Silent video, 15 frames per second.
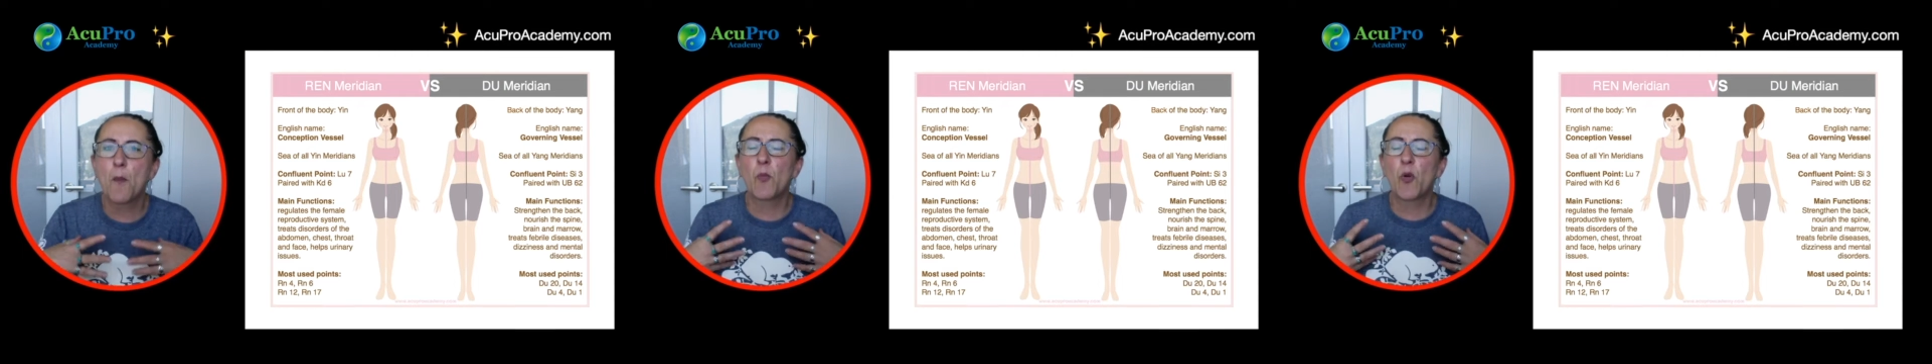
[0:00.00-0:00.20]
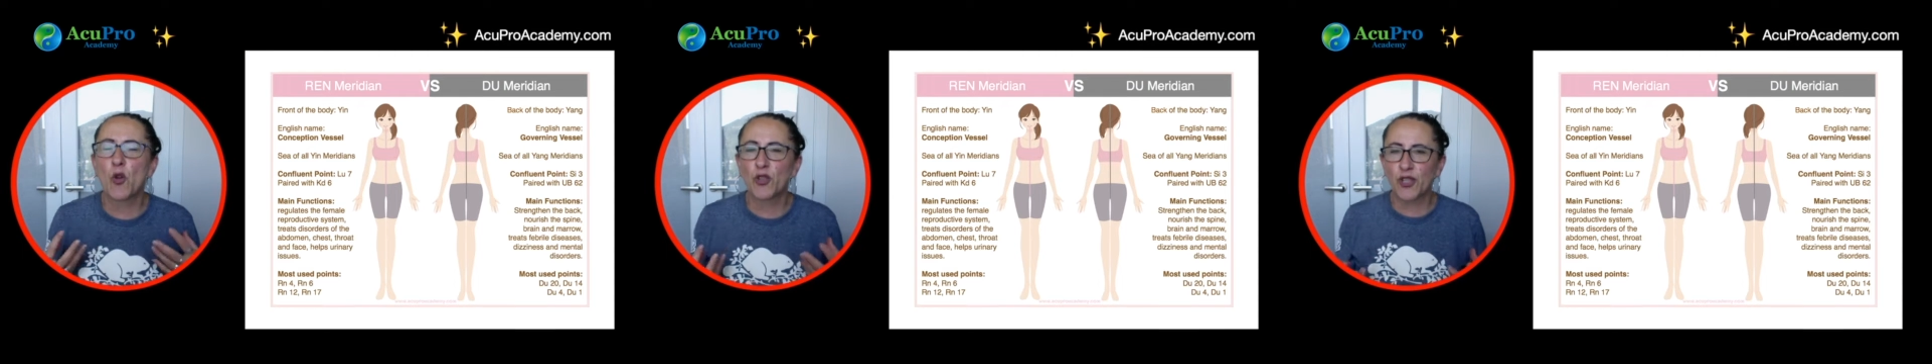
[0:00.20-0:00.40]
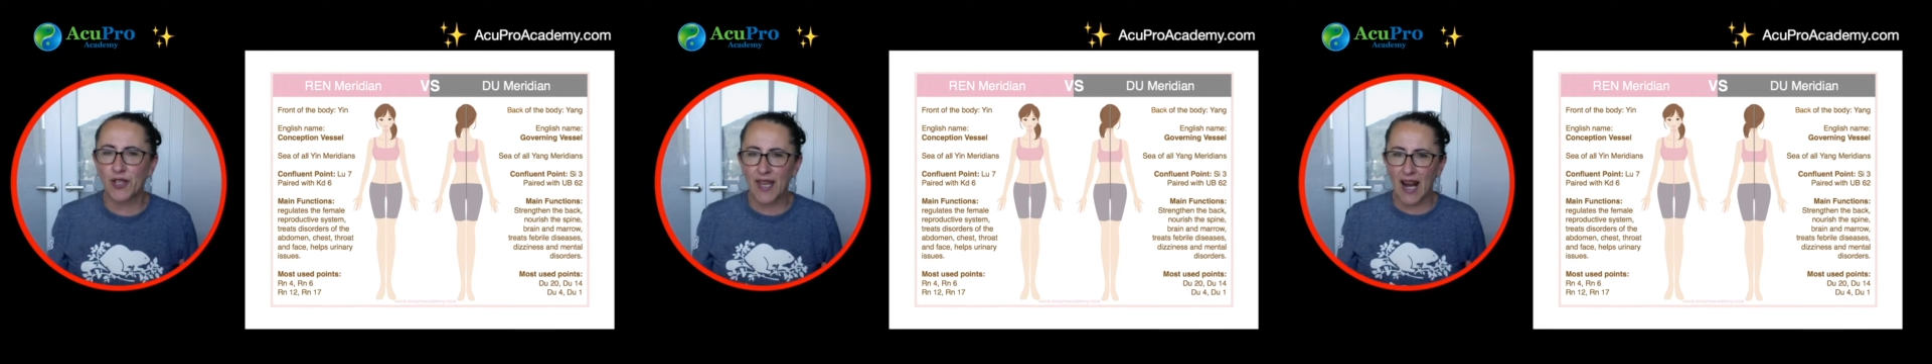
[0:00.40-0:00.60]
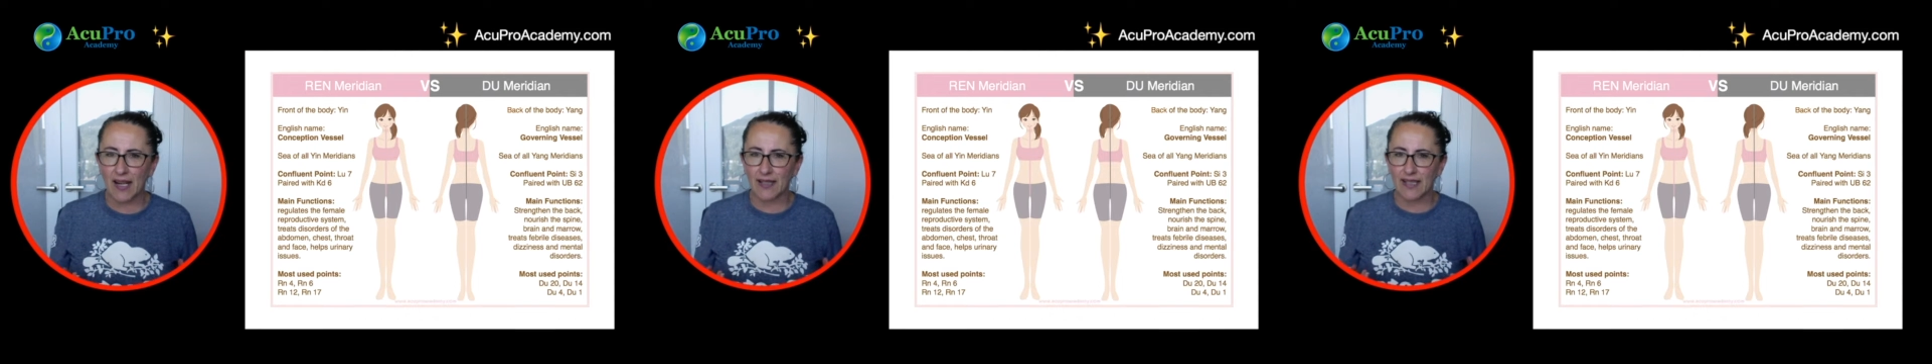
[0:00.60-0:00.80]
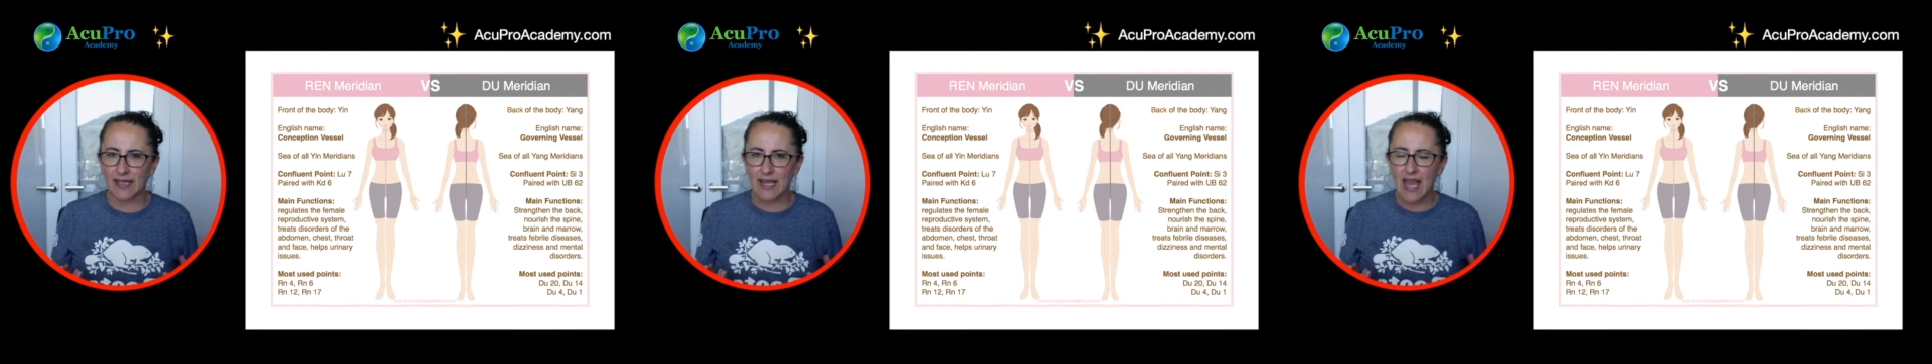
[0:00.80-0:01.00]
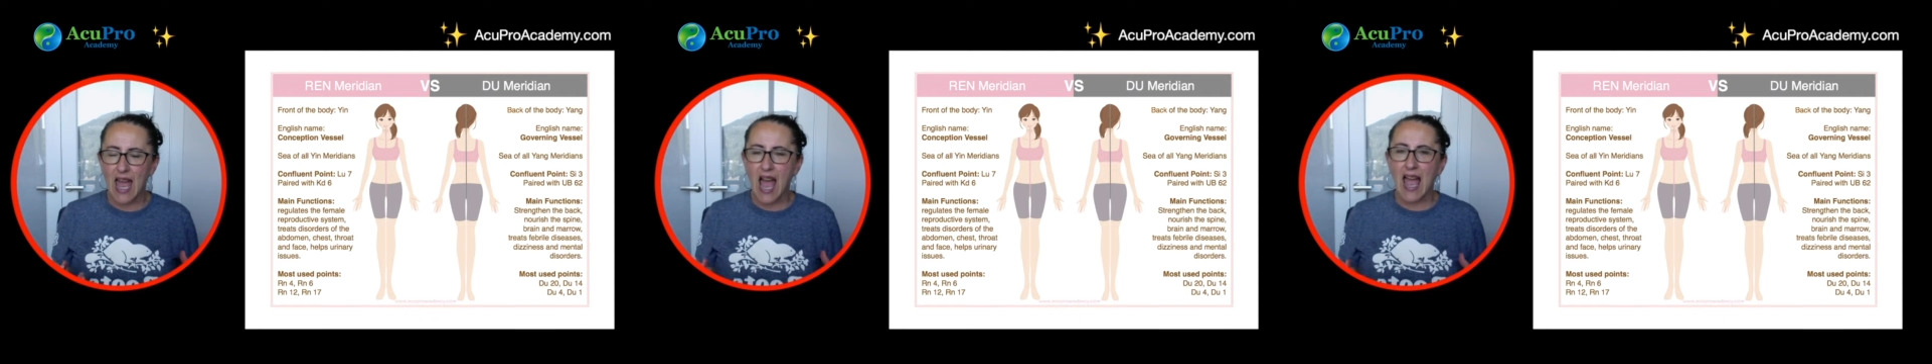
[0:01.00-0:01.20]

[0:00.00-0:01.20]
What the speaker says: personality.